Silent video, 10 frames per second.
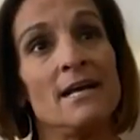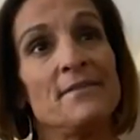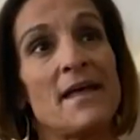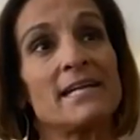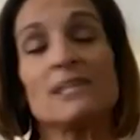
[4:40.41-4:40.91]

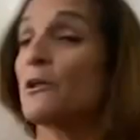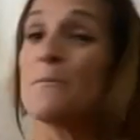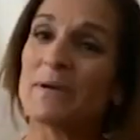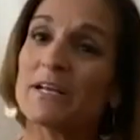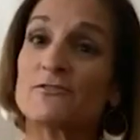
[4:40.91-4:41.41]
that
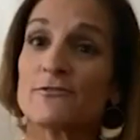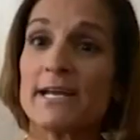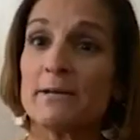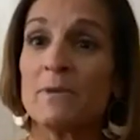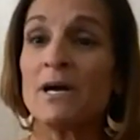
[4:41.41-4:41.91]
Olympic
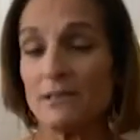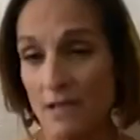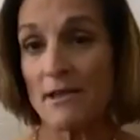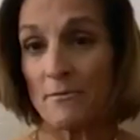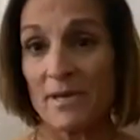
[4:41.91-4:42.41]
dream
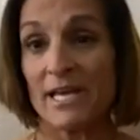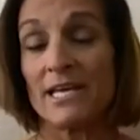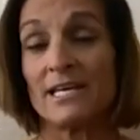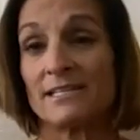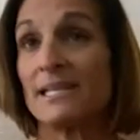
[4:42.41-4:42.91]
like
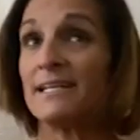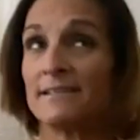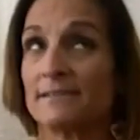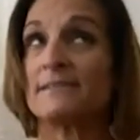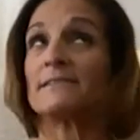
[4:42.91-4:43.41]
me, and,
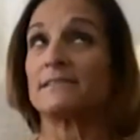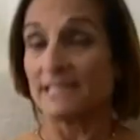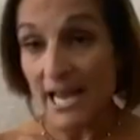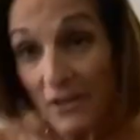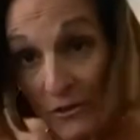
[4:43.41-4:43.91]
and
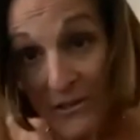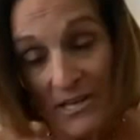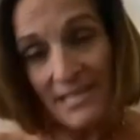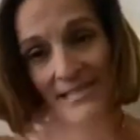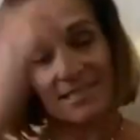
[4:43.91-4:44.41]
thank
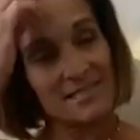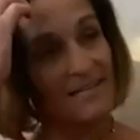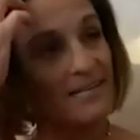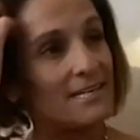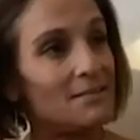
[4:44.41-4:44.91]
goodness,
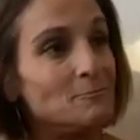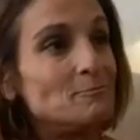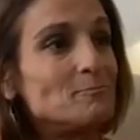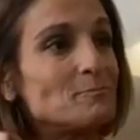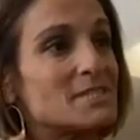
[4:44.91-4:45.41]

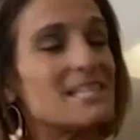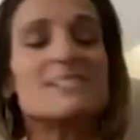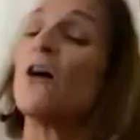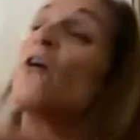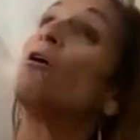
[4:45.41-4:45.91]
um, because that's
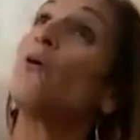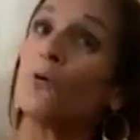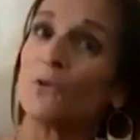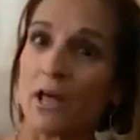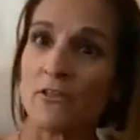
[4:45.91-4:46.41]
a
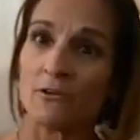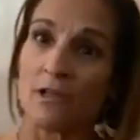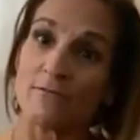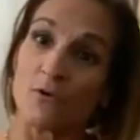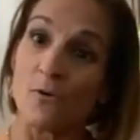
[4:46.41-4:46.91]
whole nother
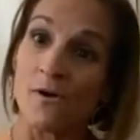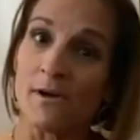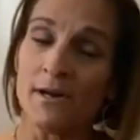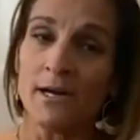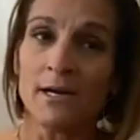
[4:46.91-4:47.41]
level.
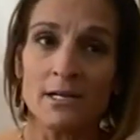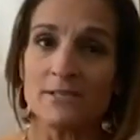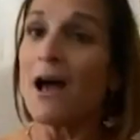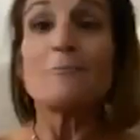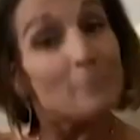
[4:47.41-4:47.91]

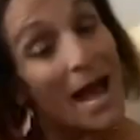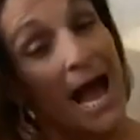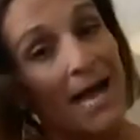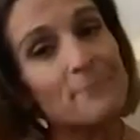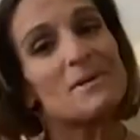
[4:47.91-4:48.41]
Not
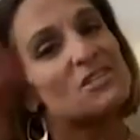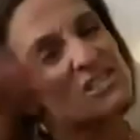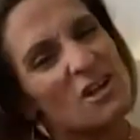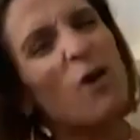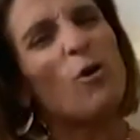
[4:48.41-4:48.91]
bad, but
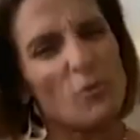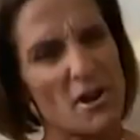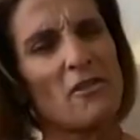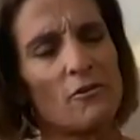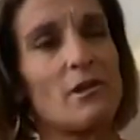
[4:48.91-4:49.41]
just a whole
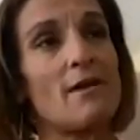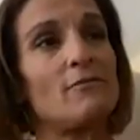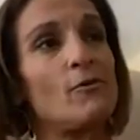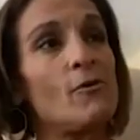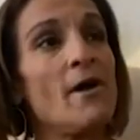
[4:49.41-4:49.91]
nother
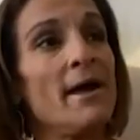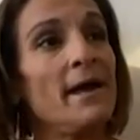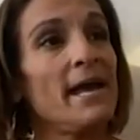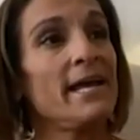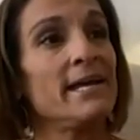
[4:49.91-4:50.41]
level.
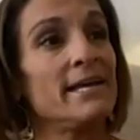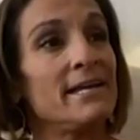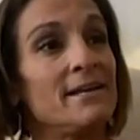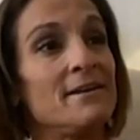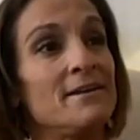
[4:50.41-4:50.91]

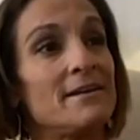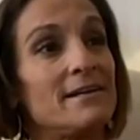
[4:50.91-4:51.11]
And